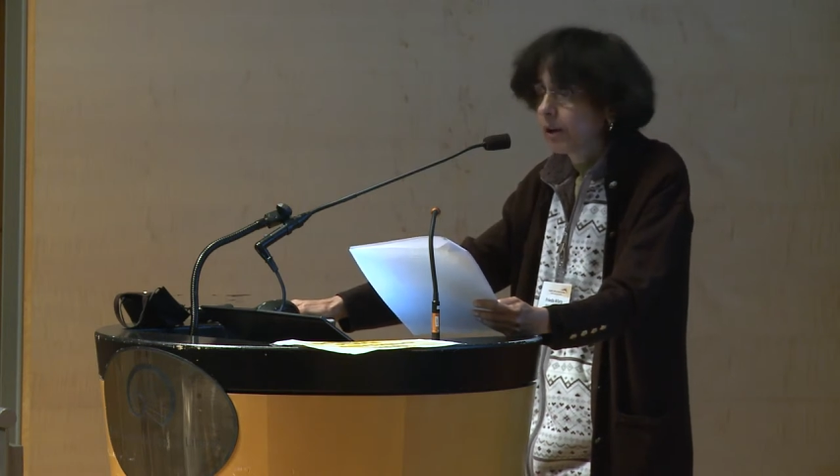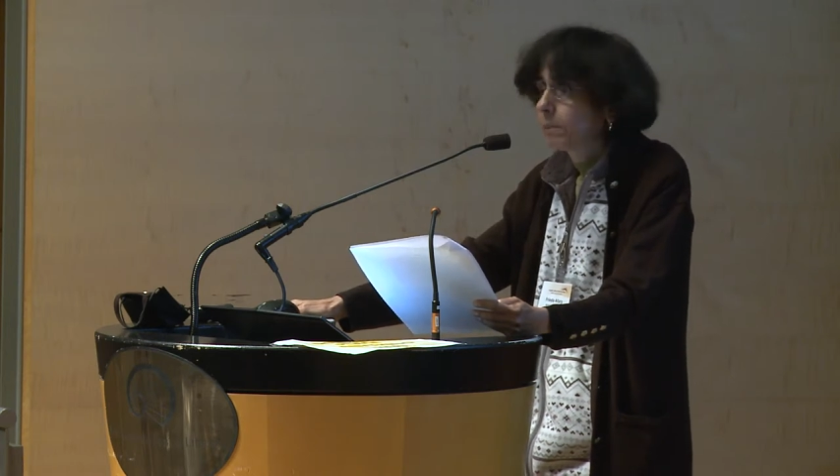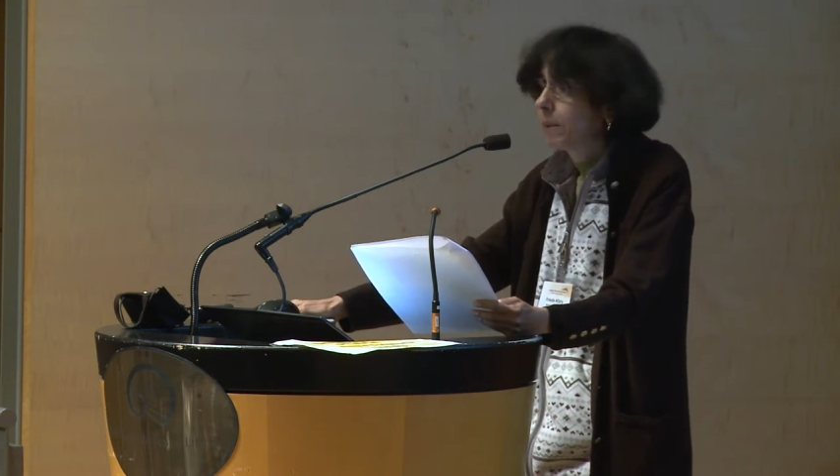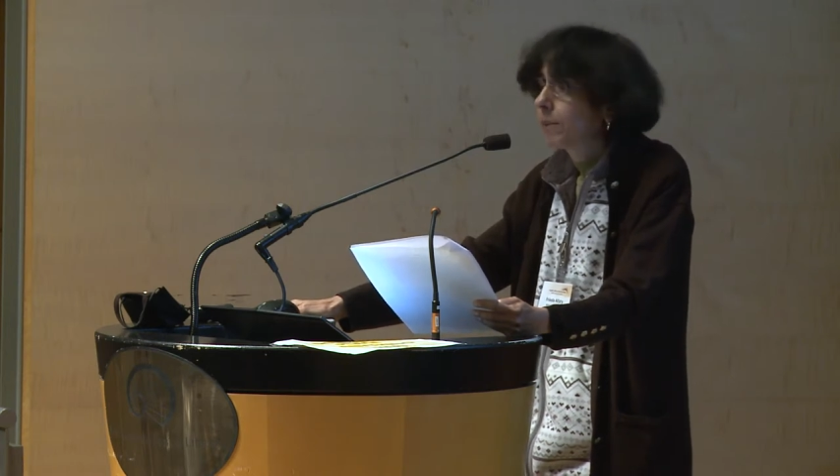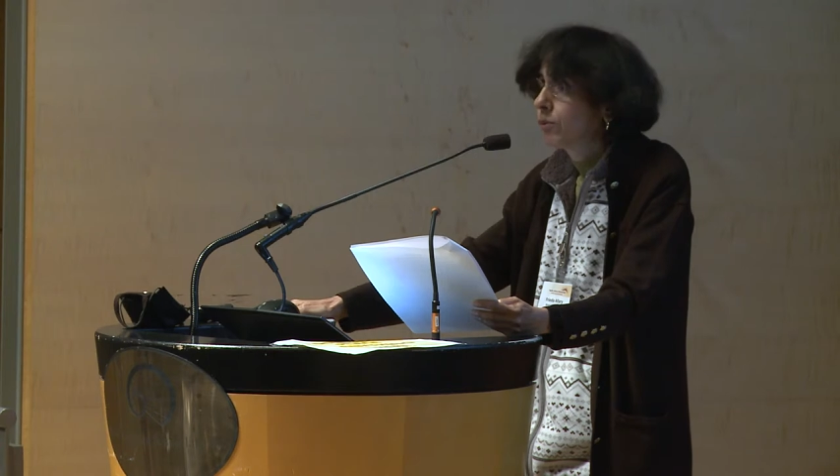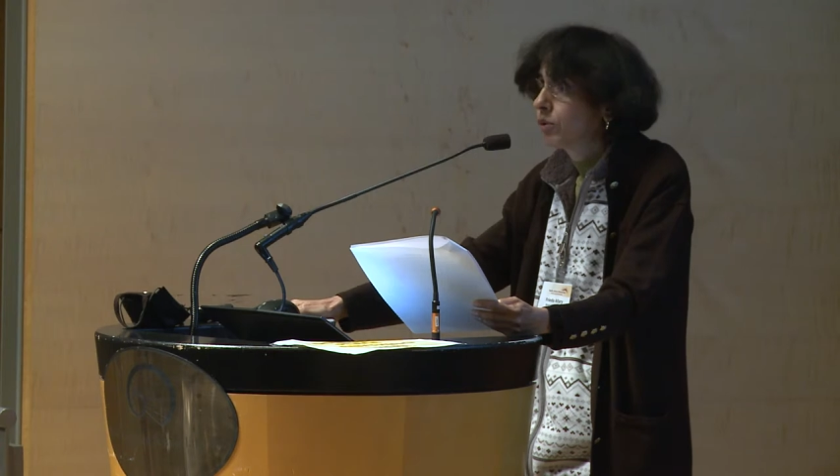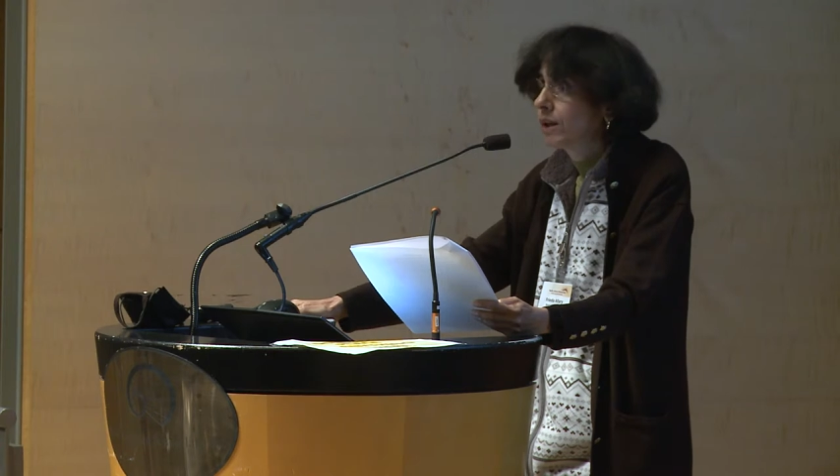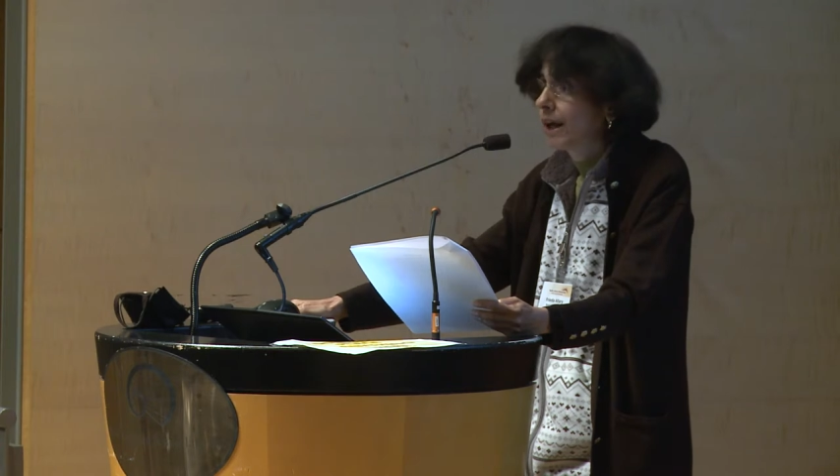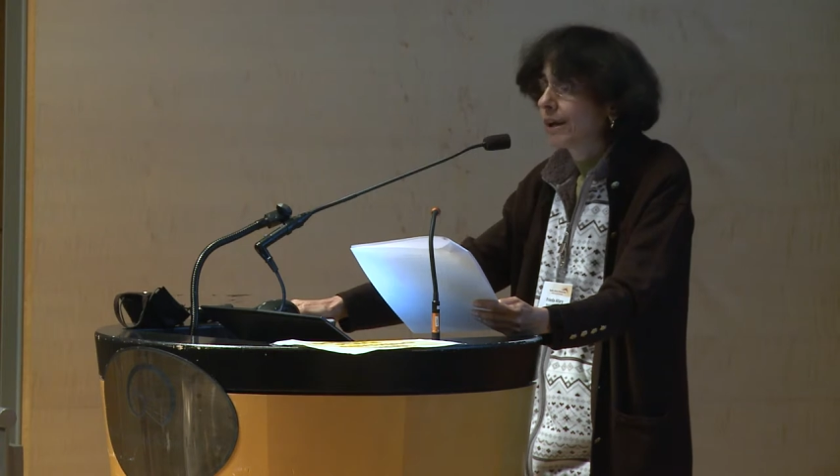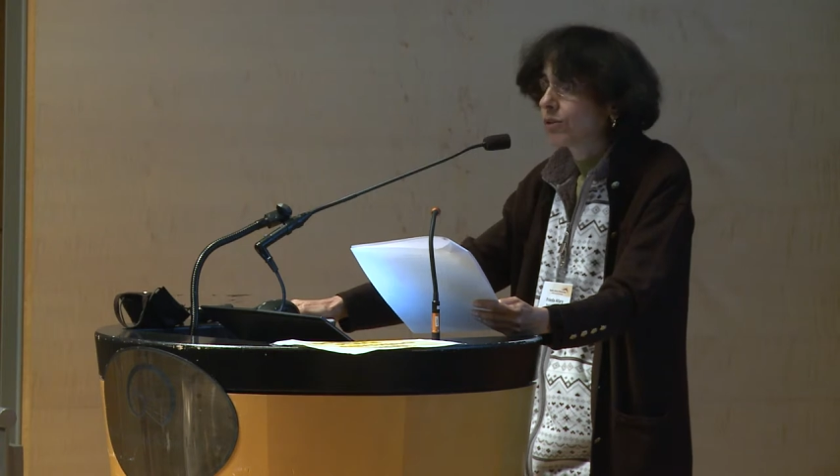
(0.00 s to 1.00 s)

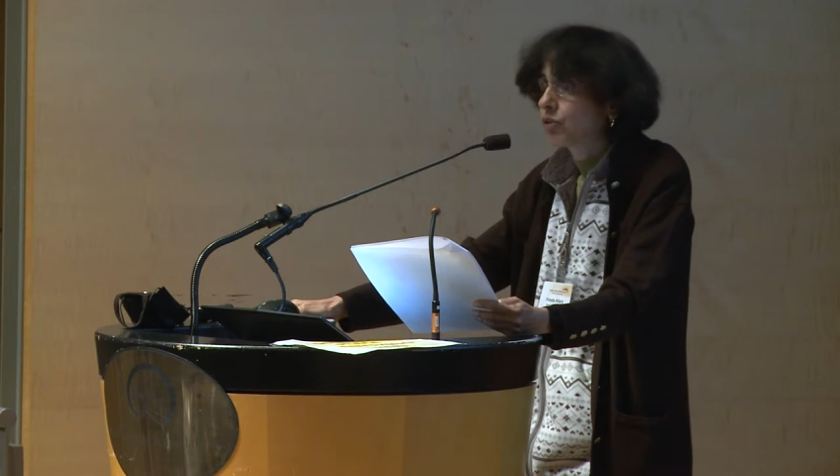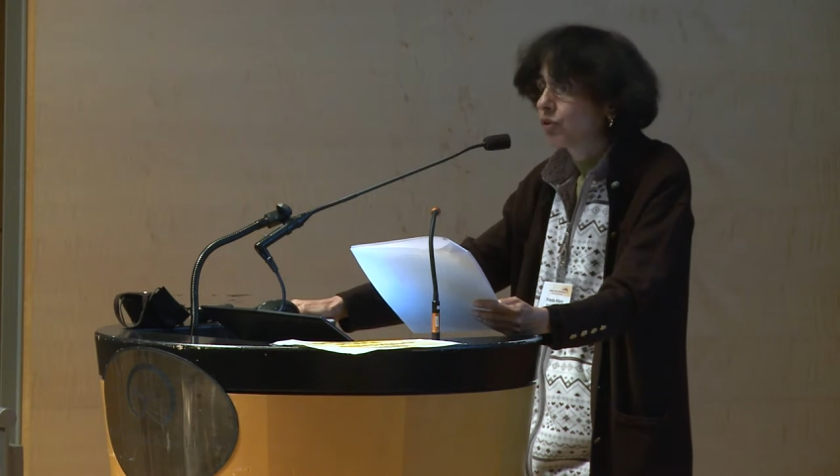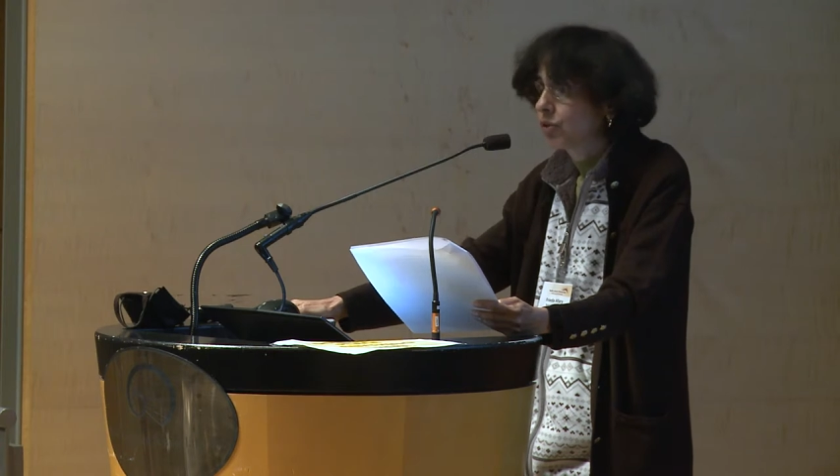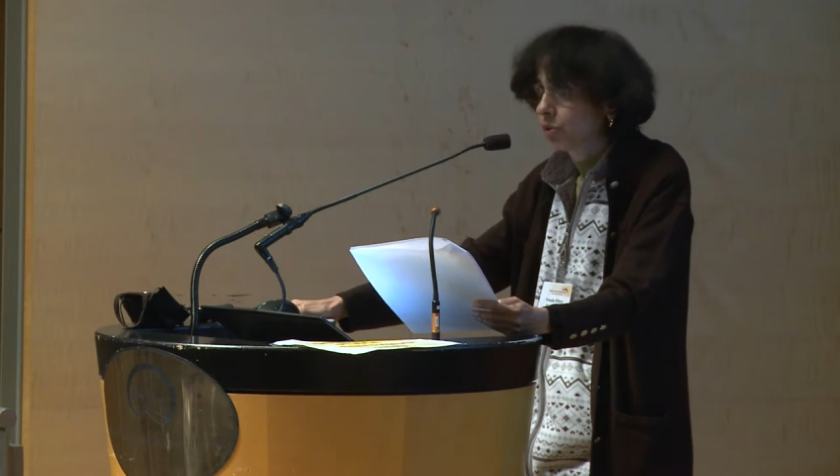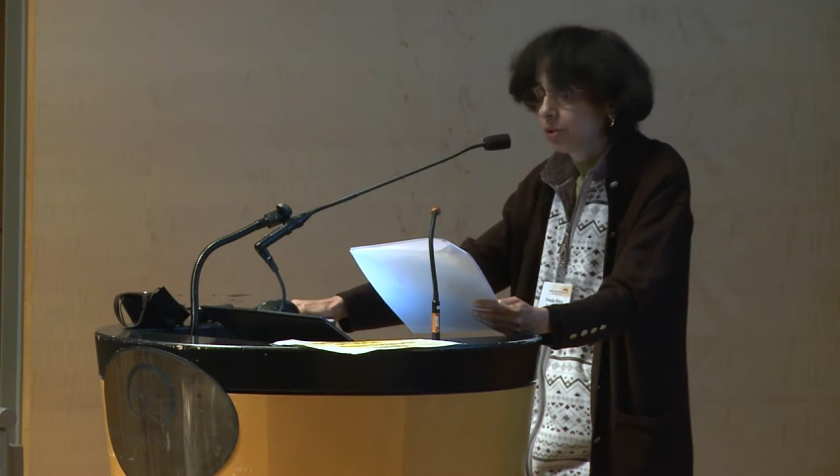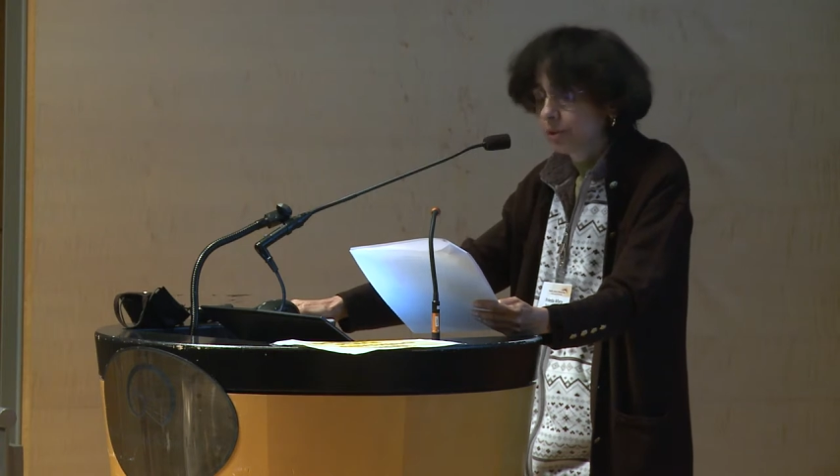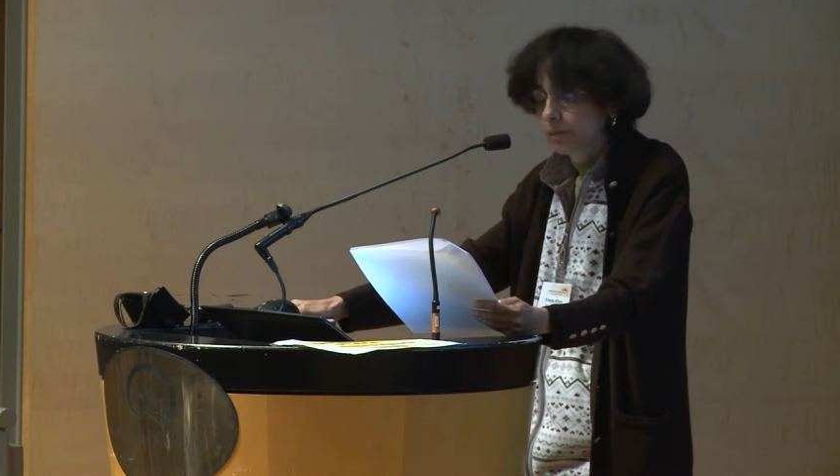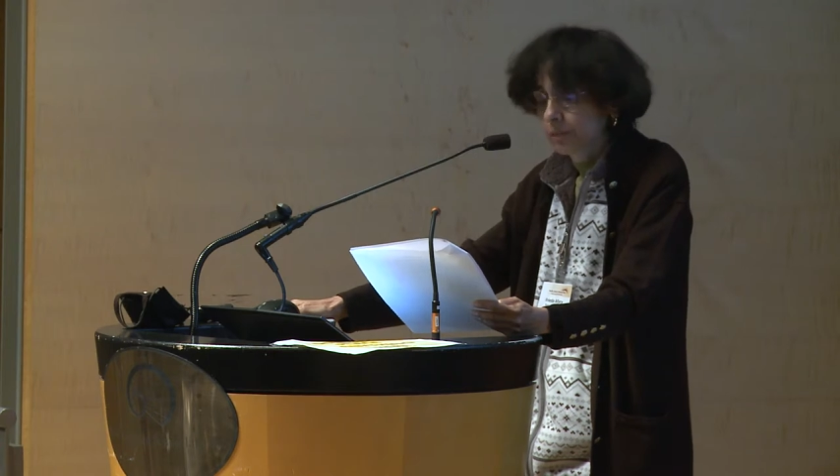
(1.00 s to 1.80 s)
memory, and truth.